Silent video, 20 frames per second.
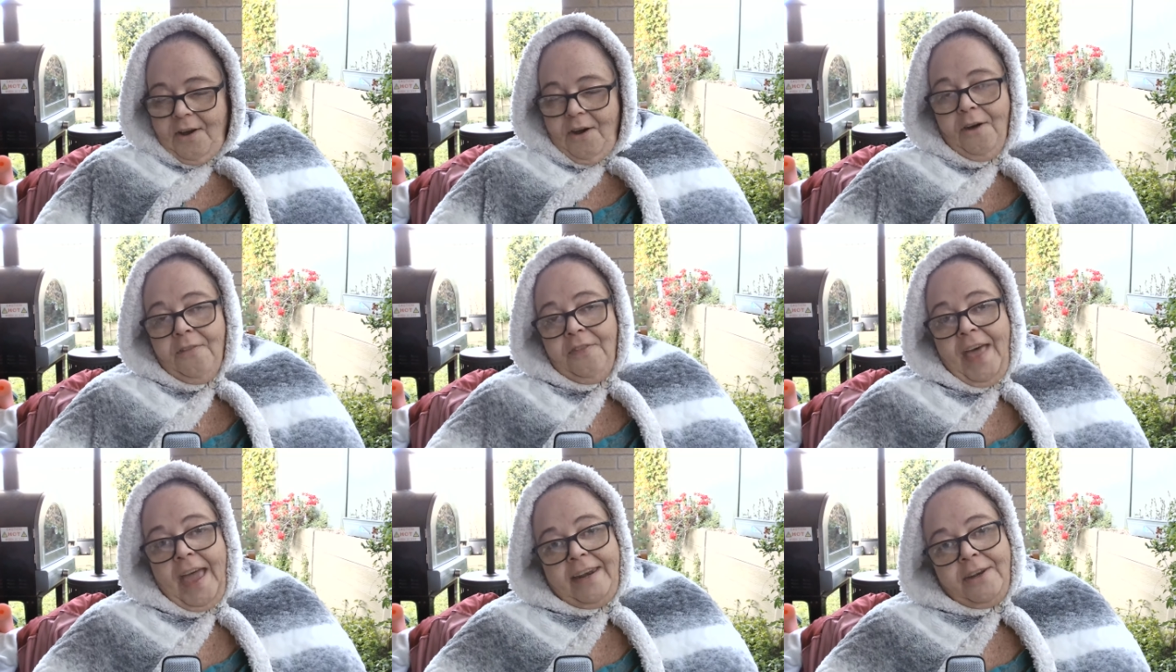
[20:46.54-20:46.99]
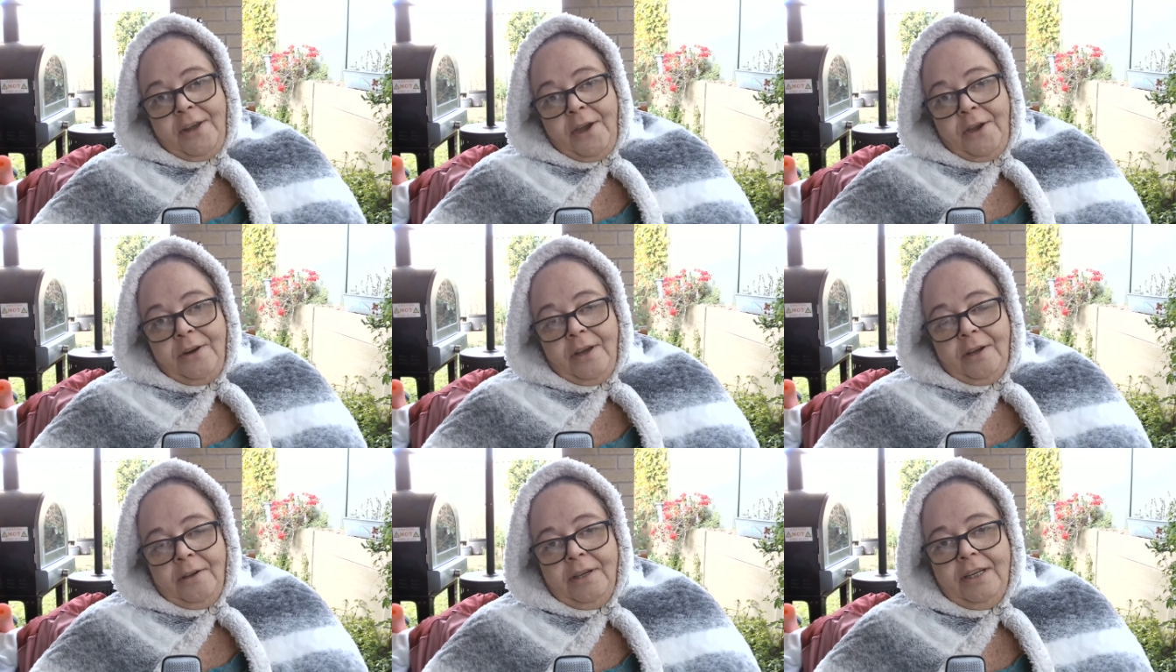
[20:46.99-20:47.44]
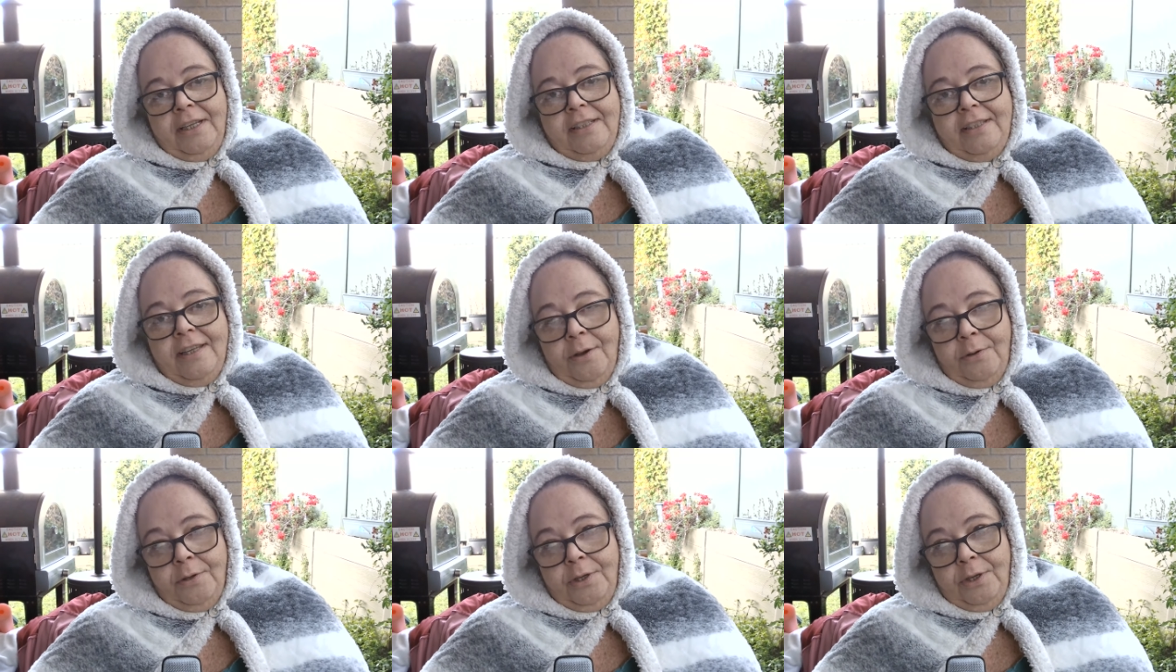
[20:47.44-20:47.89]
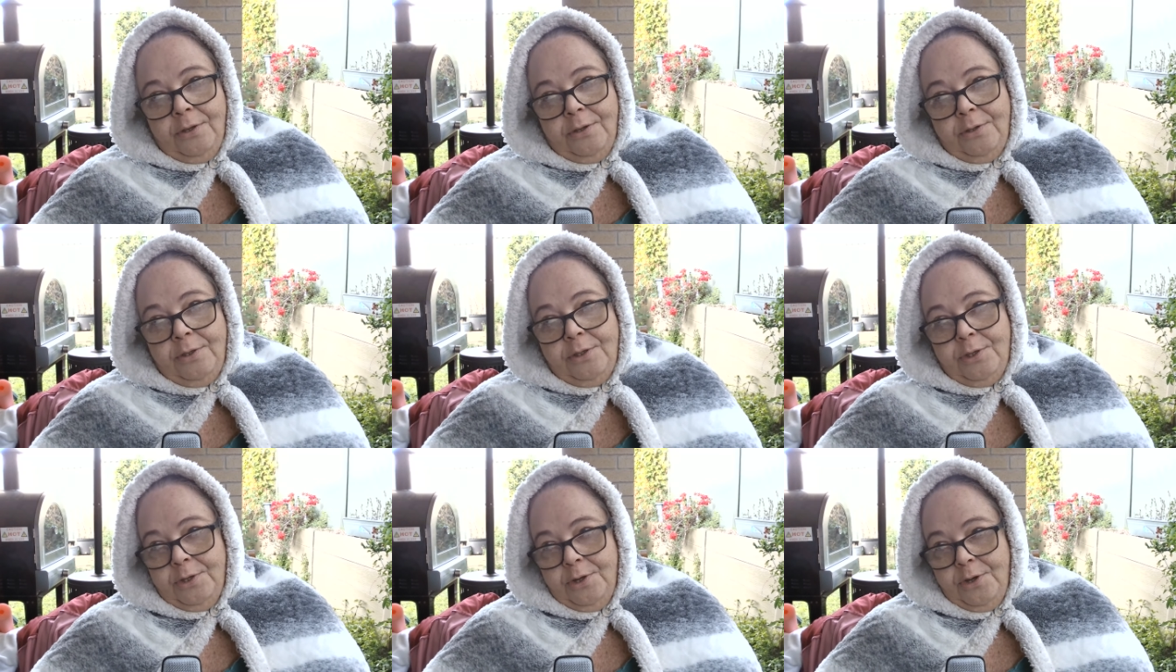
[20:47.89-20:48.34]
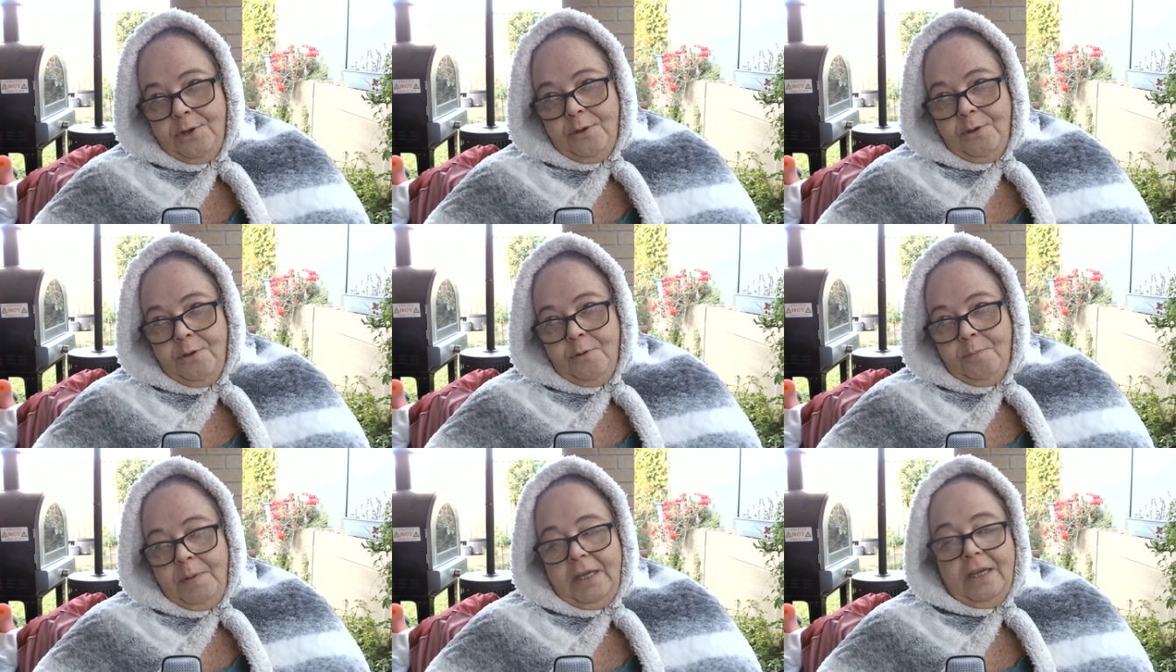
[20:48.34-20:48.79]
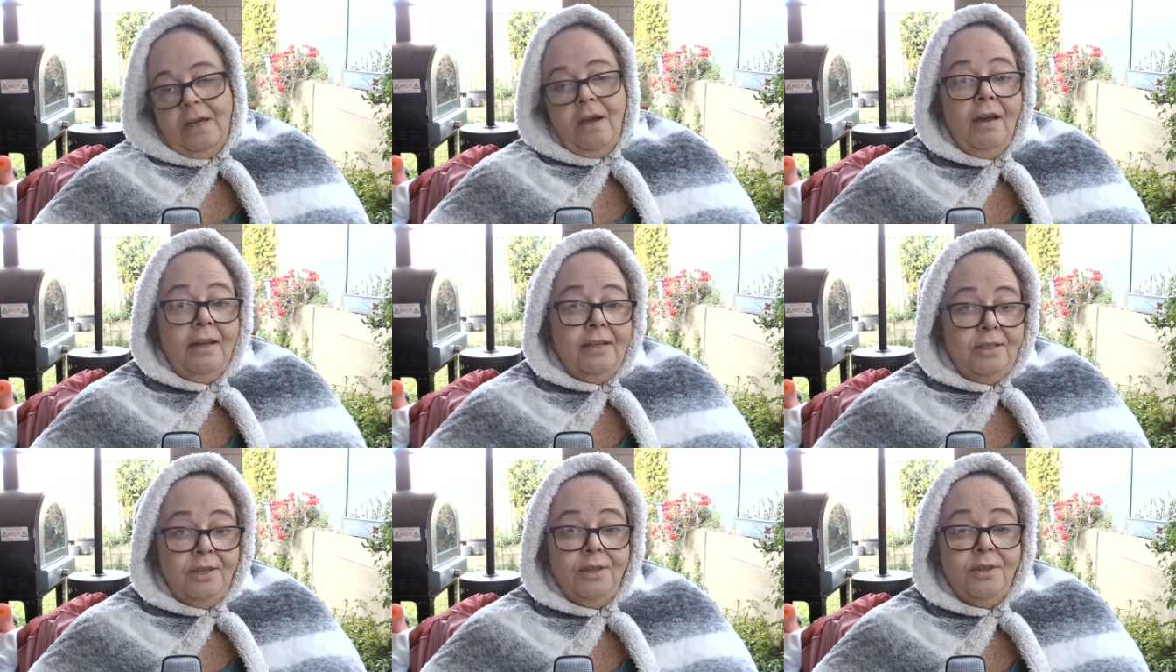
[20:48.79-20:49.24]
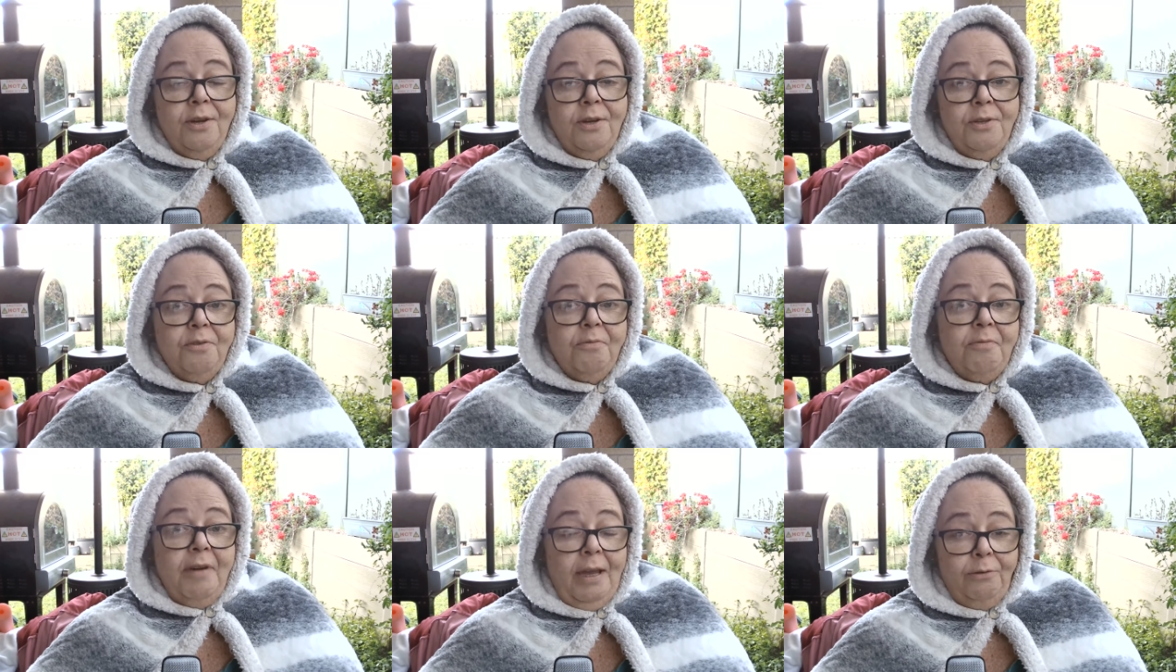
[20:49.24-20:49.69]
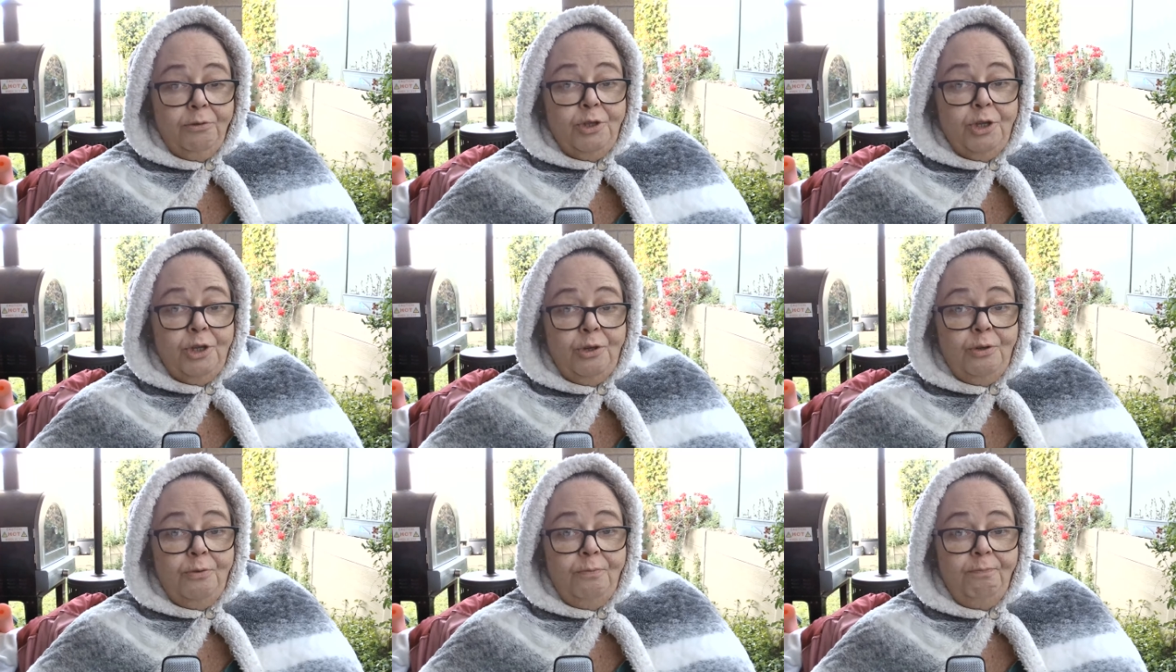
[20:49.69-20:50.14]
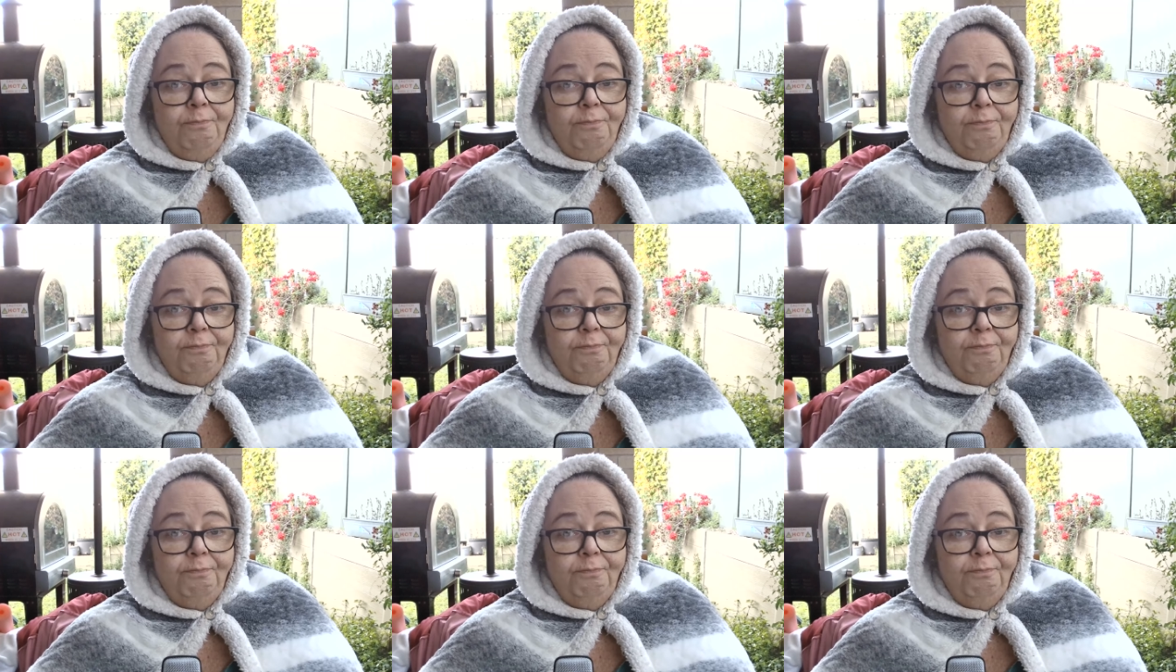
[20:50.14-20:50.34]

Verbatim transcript: On that note, I'm going to tell you to be kind to those around you,